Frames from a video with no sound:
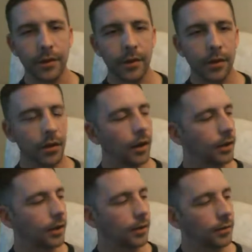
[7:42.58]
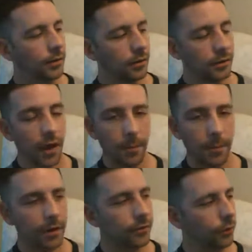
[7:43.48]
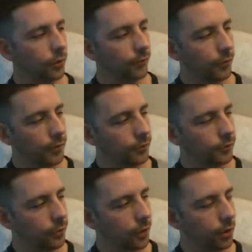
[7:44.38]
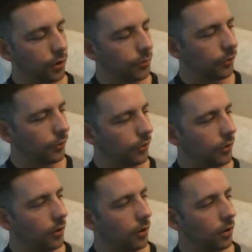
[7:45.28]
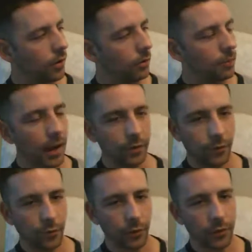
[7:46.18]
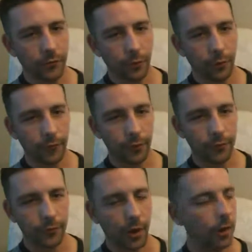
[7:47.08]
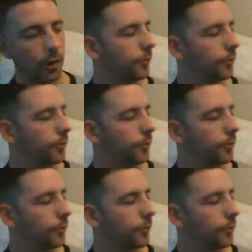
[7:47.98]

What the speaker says: Again, not mandatory for these two columns, mandatory for the first two columns.